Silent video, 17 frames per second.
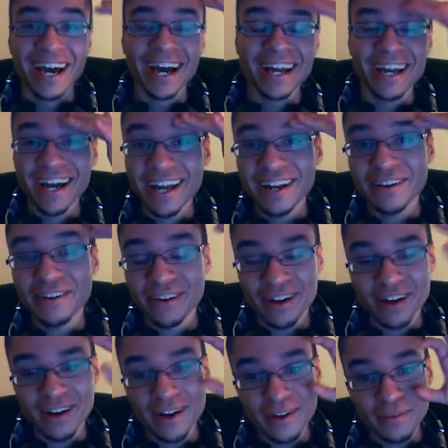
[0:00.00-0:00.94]
I got it
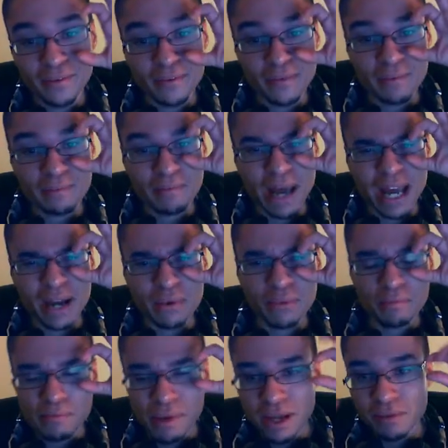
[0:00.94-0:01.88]
uh, back,
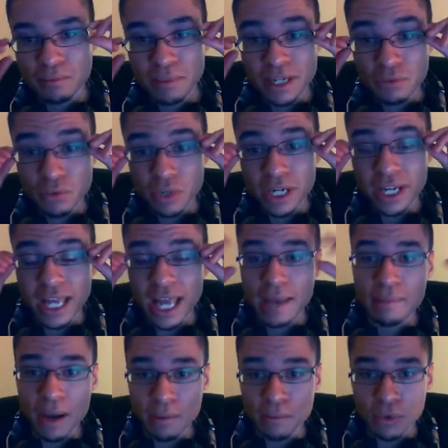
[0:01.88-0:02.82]
but, but when it
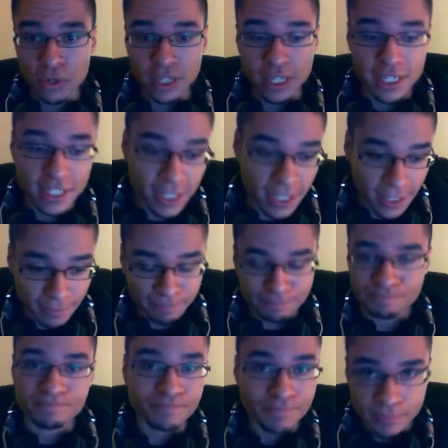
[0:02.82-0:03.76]
came out, more or less. Um,
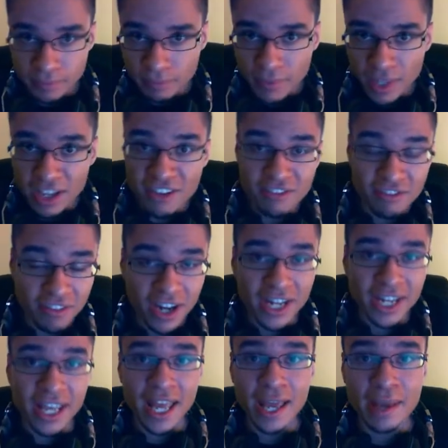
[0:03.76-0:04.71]

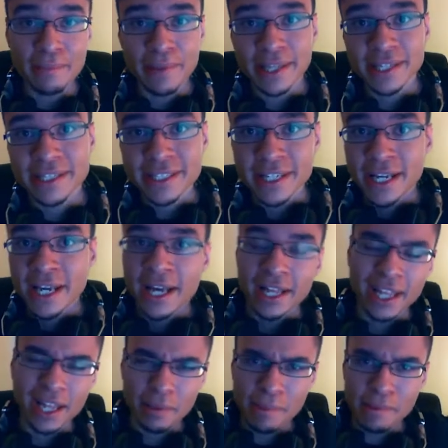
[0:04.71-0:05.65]
fun game. It's
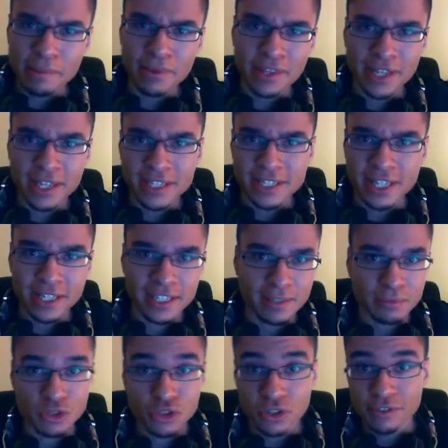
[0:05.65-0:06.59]
a lot of people think it's like
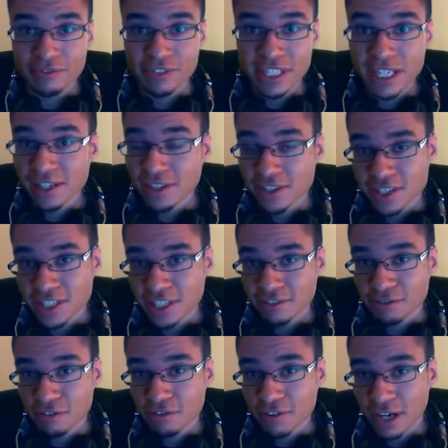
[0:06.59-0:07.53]
some sort of DLC
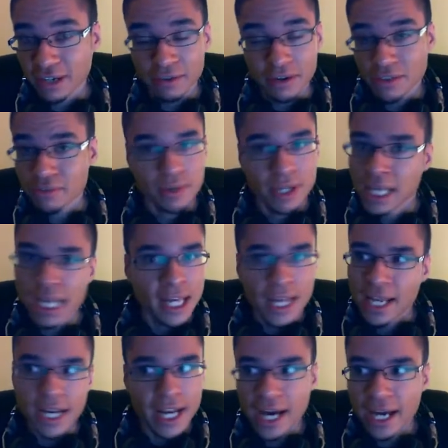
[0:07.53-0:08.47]
for Far Cry 3.
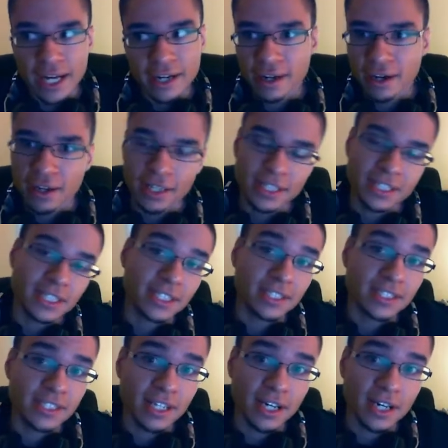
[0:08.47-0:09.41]
Not at all. It's
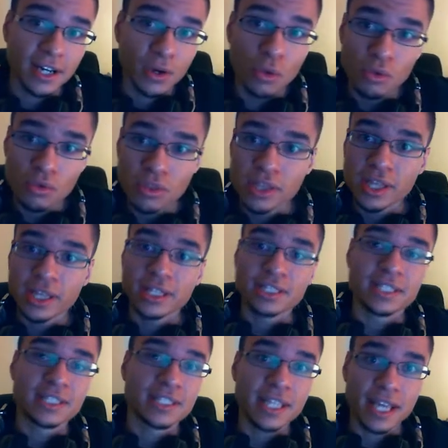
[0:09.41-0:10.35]
its uh, own thing.
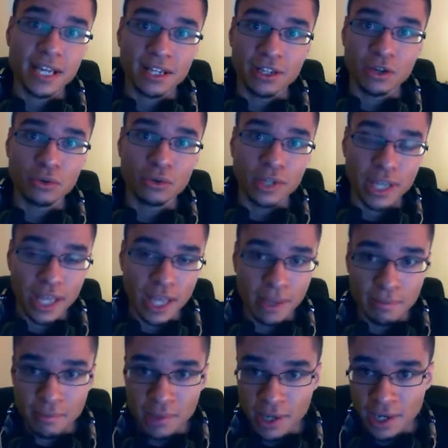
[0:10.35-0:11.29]
It's a standalone
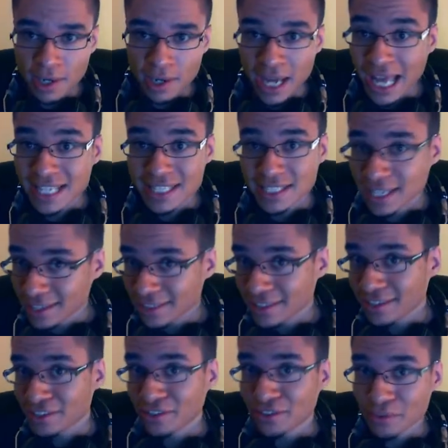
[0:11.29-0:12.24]
game. Uh, has
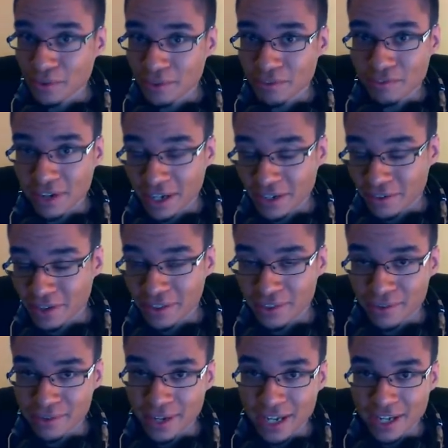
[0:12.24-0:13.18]
nothing to do with Far Cry
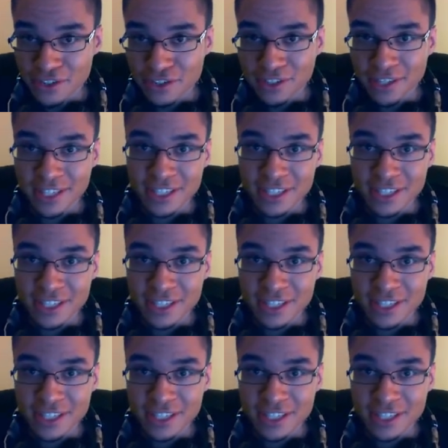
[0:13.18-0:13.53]
3 actually.